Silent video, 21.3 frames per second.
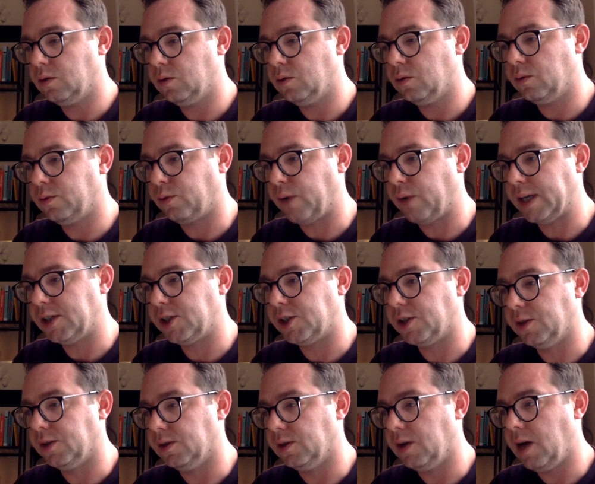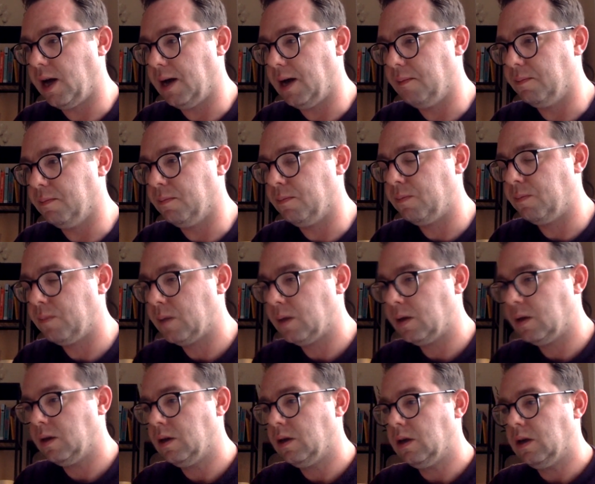friction
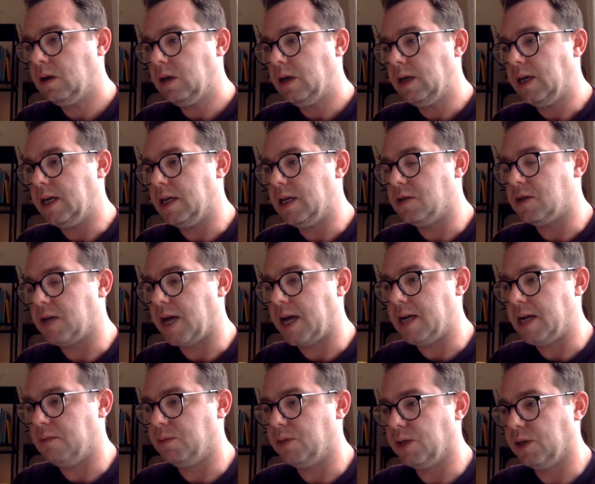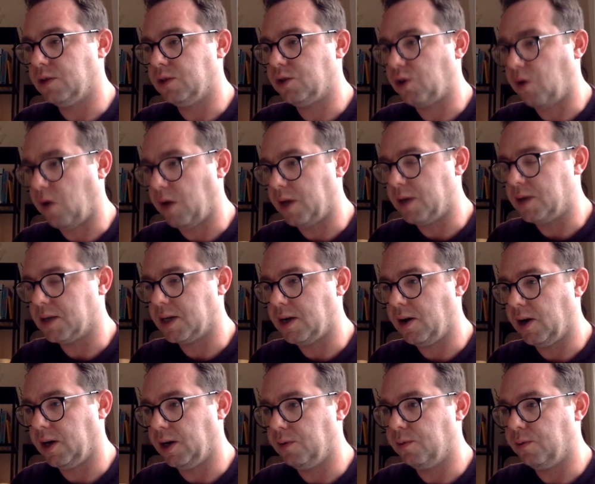is aimed at trying to
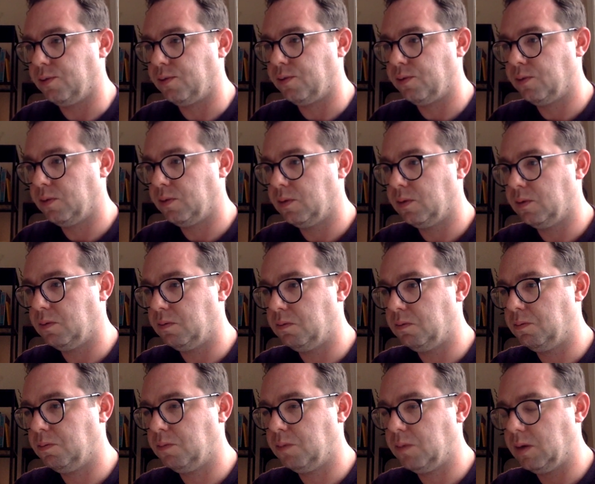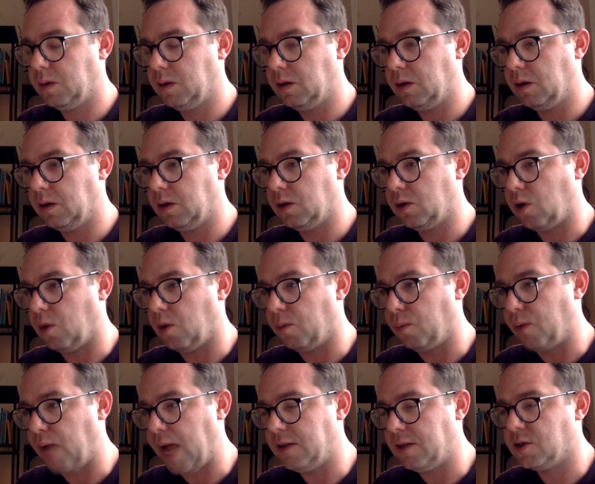kind of
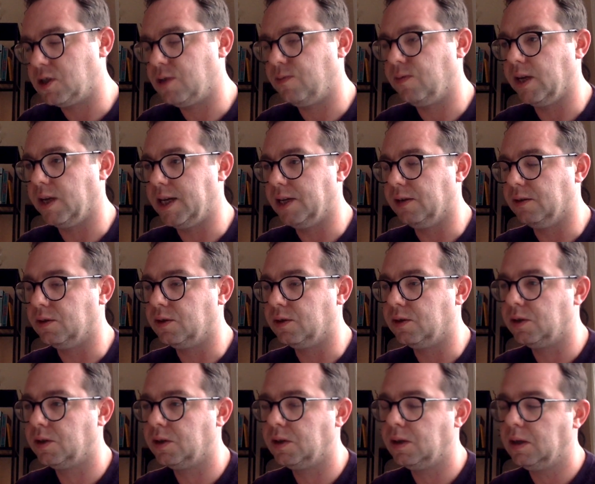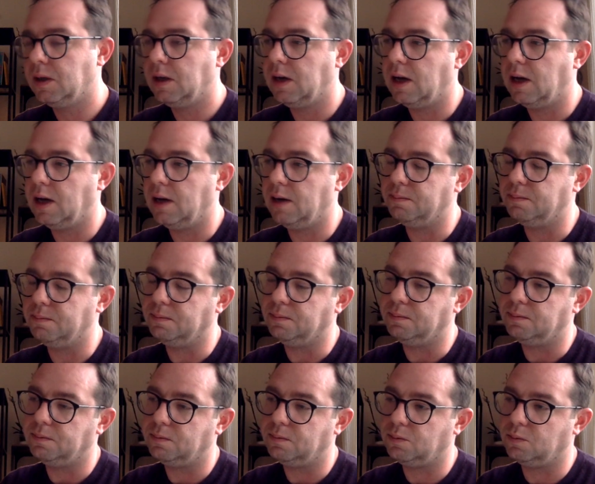comprehensively and
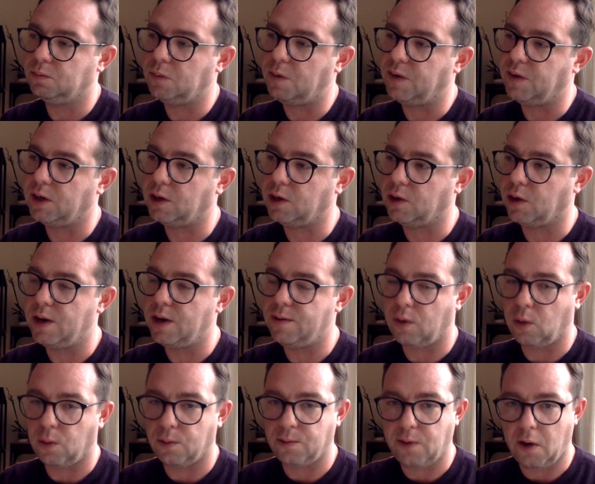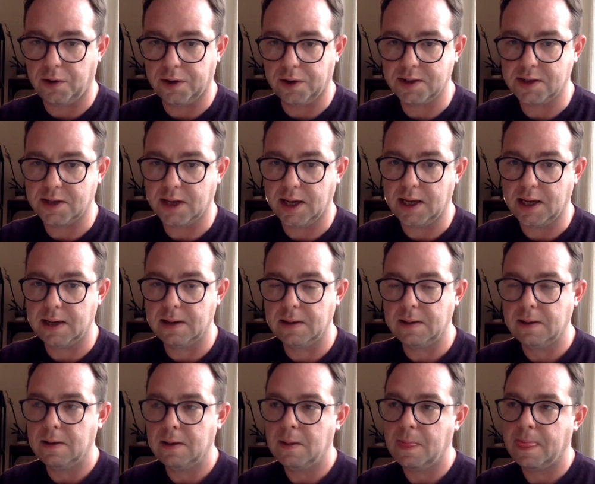with a degree of authority
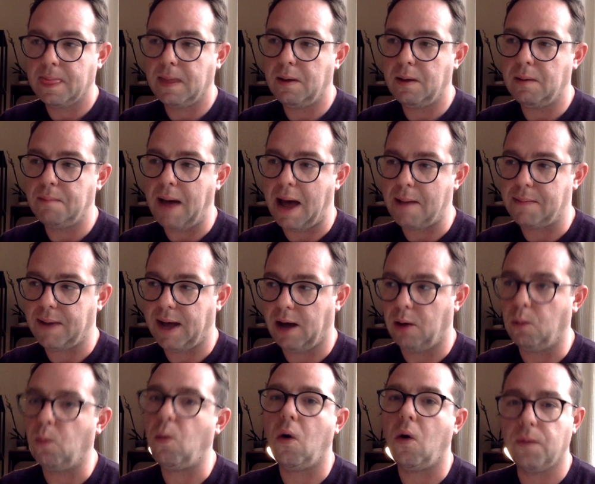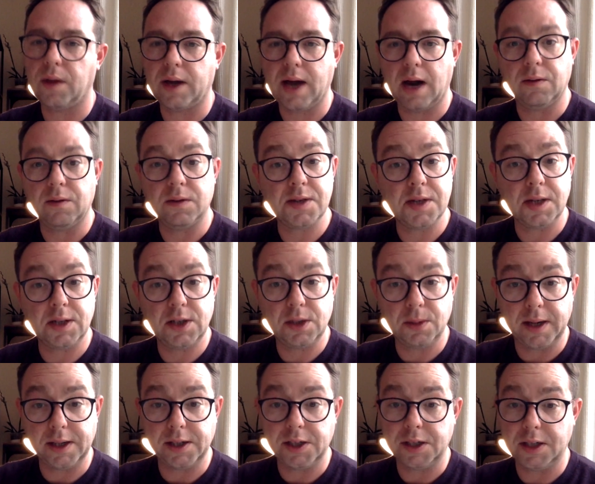map out what the current
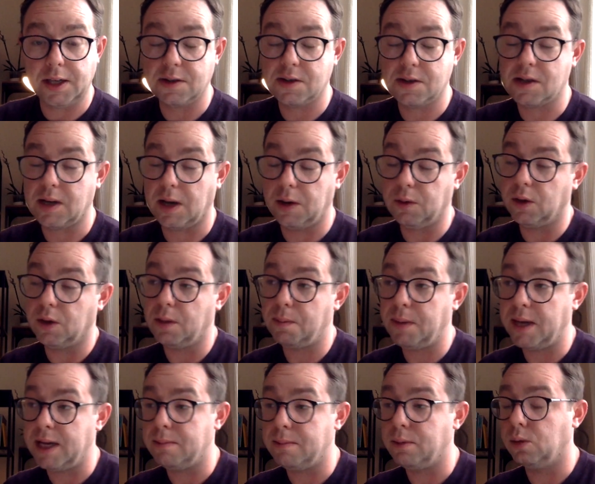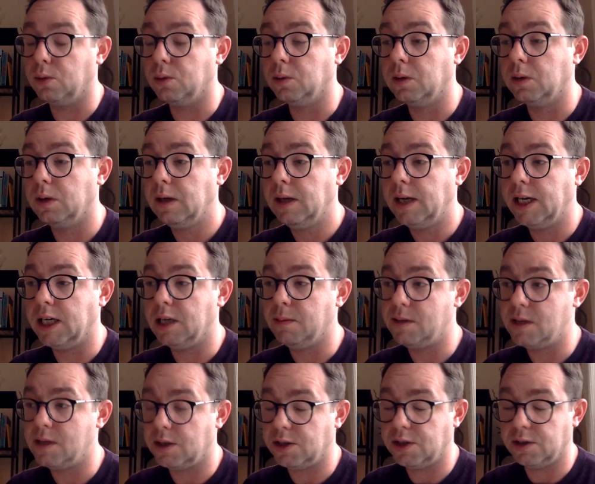situation is, so that the people in a
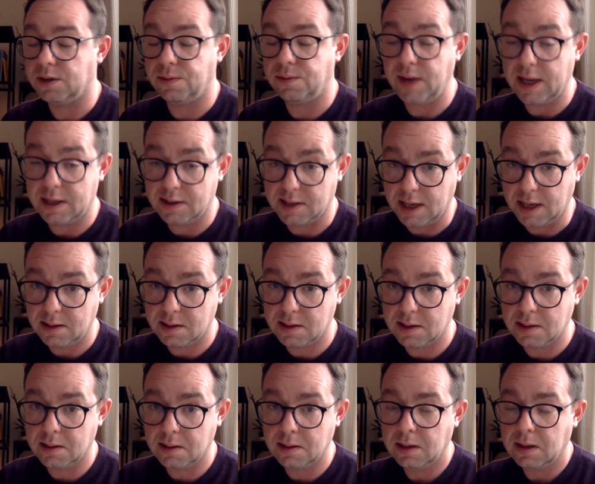position to fix it,